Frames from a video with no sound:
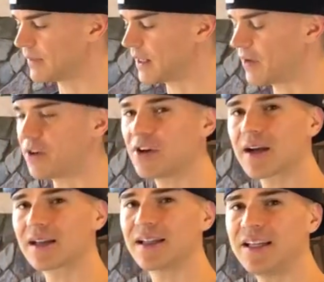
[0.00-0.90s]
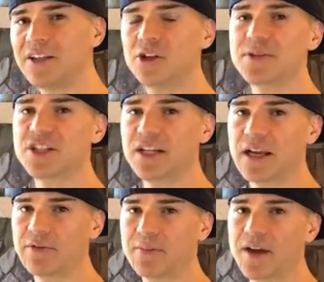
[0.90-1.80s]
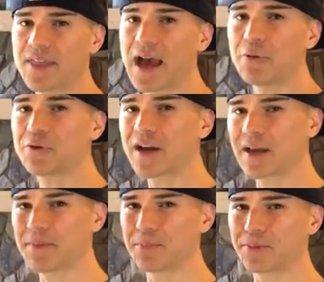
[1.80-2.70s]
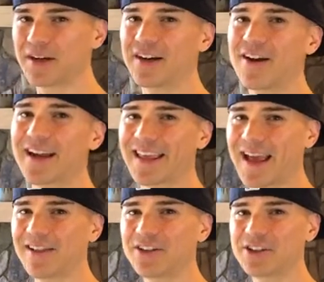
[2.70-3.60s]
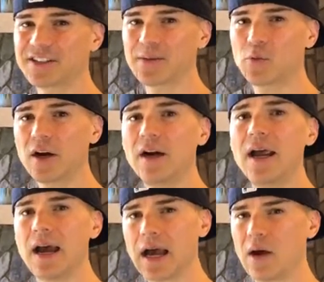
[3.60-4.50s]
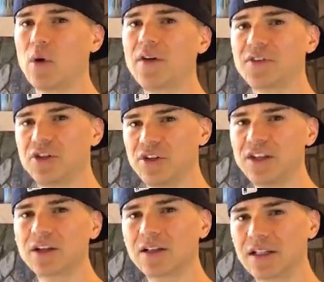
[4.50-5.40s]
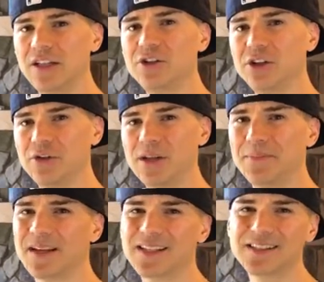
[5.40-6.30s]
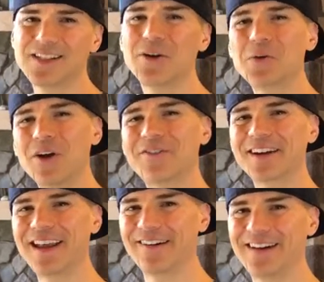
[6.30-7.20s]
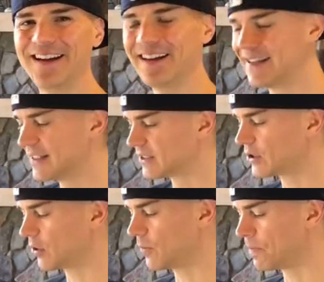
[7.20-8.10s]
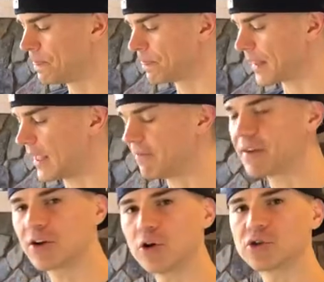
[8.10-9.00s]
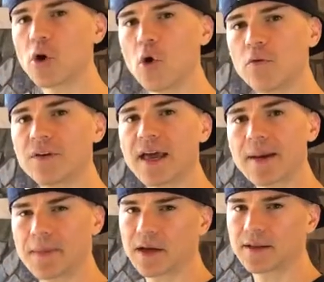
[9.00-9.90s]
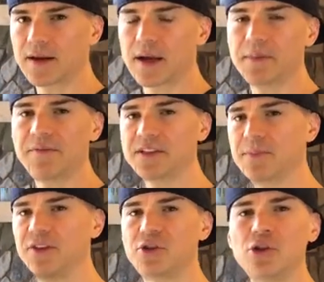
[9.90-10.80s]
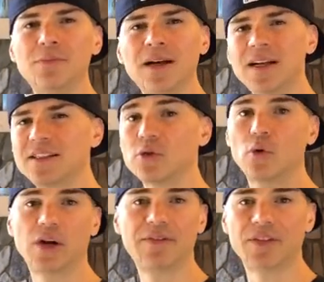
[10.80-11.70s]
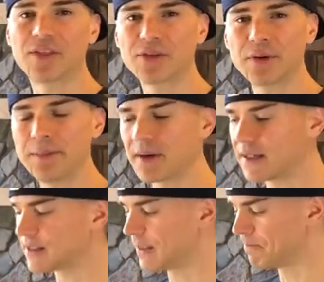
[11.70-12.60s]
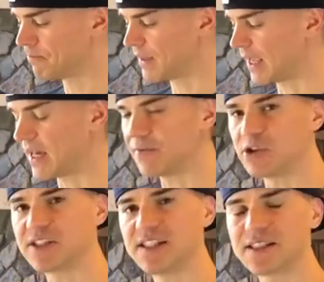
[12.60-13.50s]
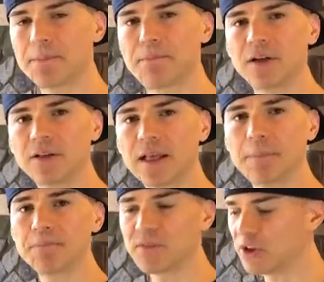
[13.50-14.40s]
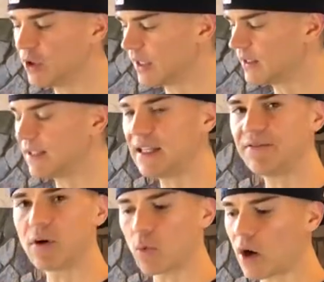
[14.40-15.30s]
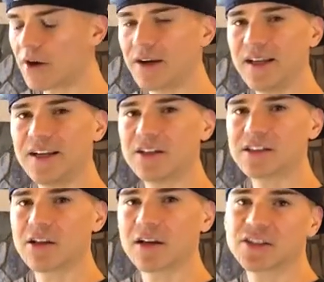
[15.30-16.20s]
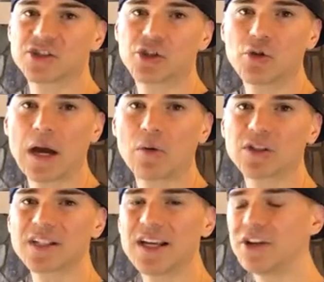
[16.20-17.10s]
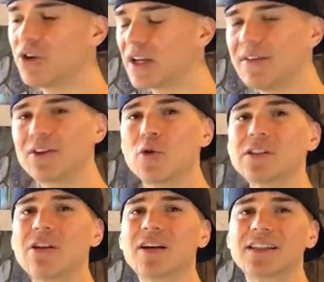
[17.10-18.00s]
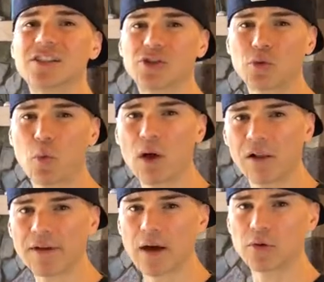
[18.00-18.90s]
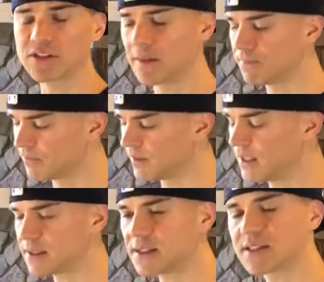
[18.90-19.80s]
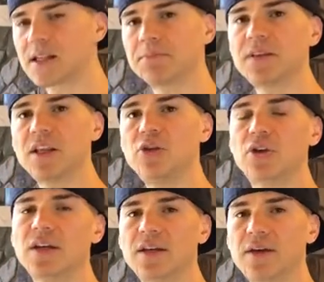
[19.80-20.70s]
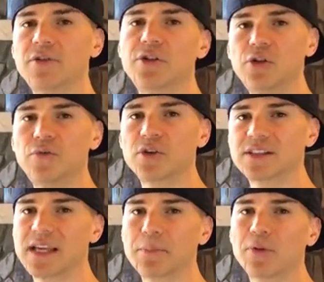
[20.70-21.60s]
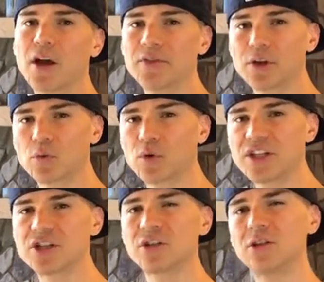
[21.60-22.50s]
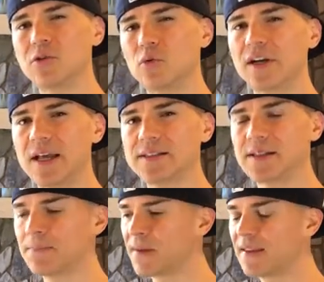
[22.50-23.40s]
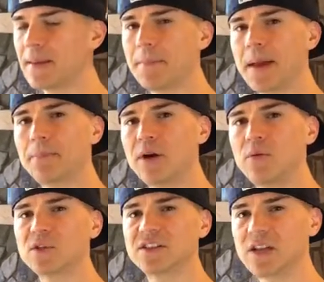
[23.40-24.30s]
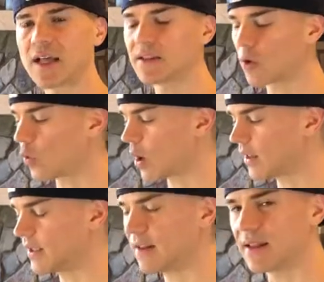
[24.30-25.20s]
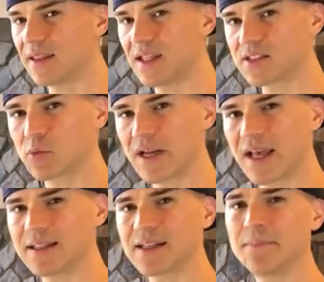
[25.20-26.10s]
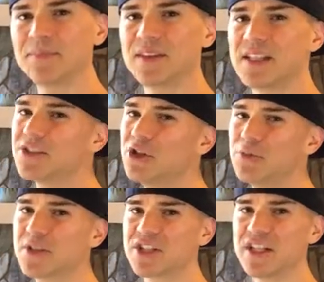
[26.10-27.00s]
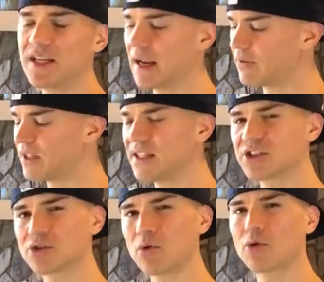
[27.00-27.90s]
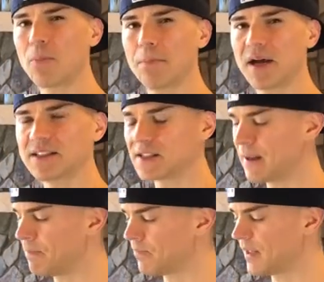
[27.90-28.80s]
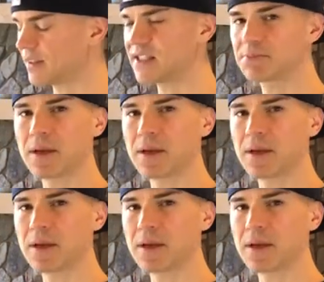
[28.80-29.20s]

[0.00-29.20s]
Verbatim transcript: Now, if you're not cleaning your machine every month, I would recommend putting it on a calendar somewhere, how often you need to clean your unit because, you know, we all forget, right? So if it goes over that amount of time, if it's been two months or even three months, and if you see some buildup, you can leave the water in here as long as two hours. You can even go as long as 12 hours. This is something that you could never do, for example, on the original Lourdes. The membrane was not the quality that this one has. This new machine, everything is so robust that this